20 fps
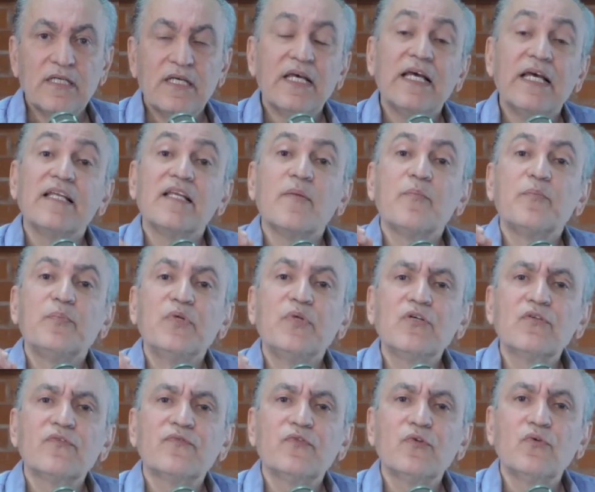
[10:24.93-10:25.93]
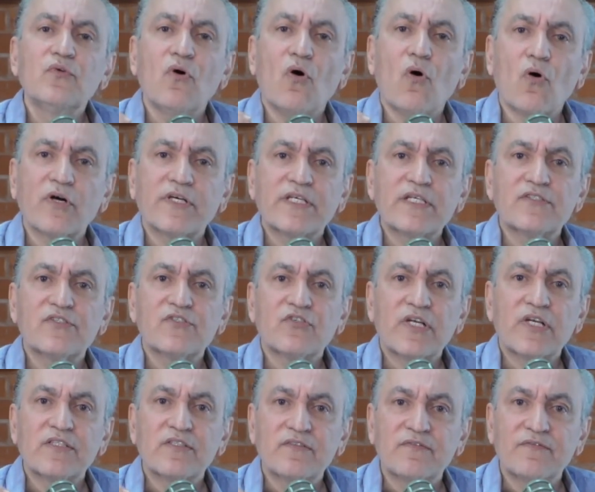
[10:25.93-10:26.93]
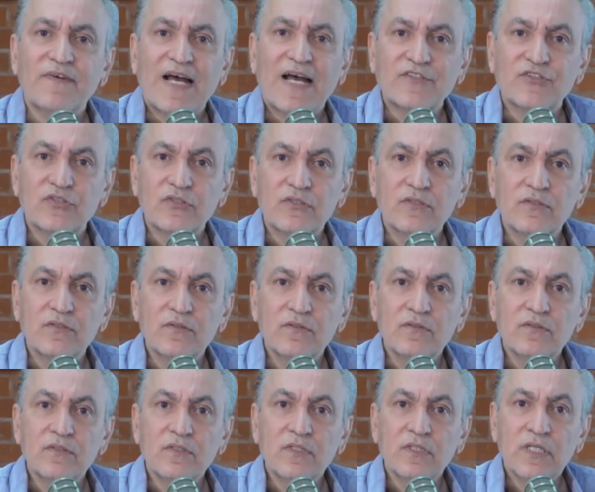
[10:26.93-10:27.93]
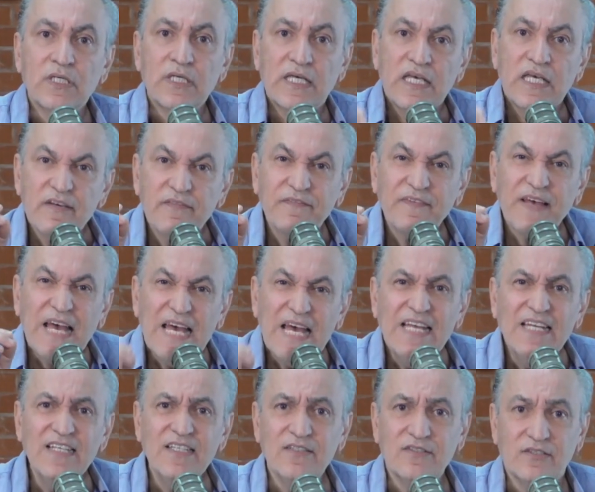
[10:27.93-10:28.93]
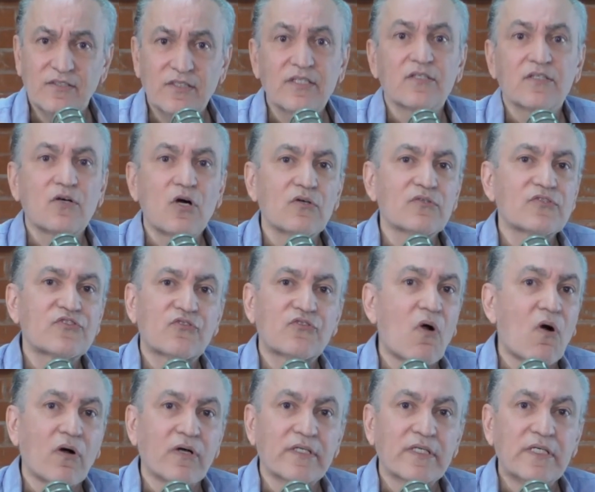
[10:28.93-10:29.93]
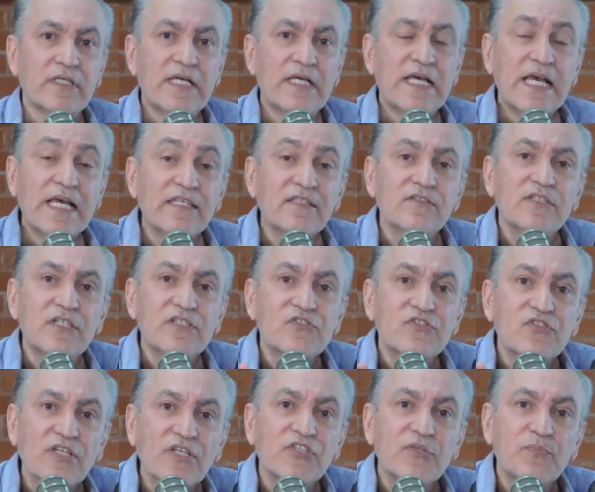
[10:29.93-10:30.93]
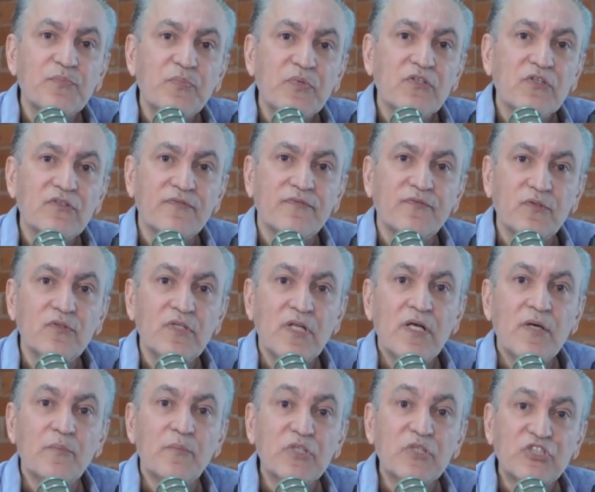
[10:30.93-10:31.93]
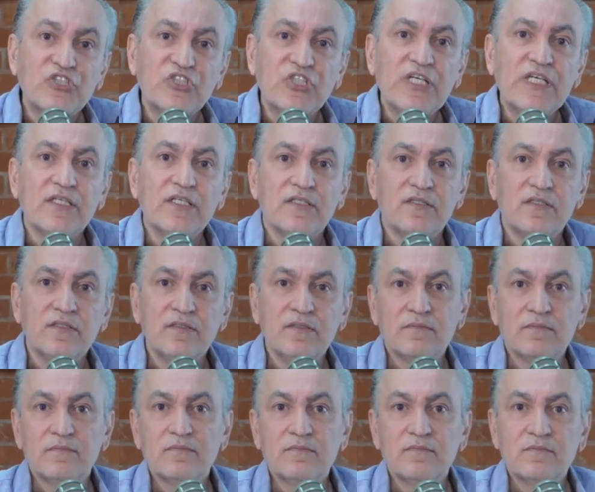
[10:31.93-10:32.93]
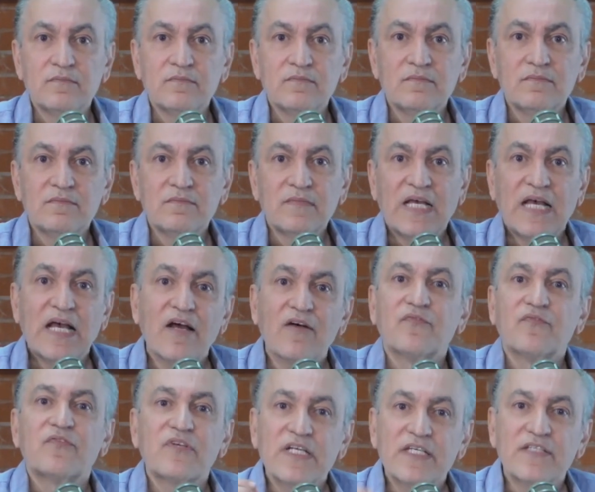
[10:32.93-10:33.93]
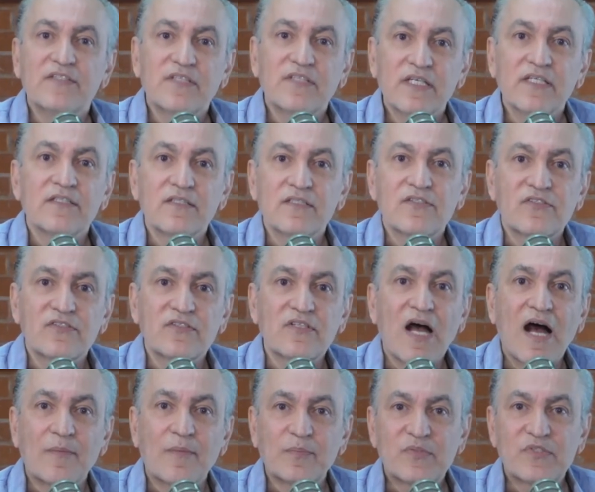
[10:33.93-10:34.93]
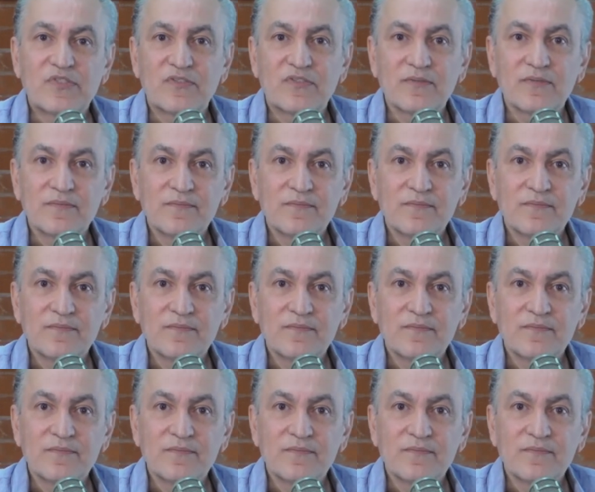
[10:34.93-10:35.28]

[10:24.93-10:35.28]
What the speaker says: in a beautiful orchestrated fashion. If anything goes wrong, in this such a beautiful machine, everything stops.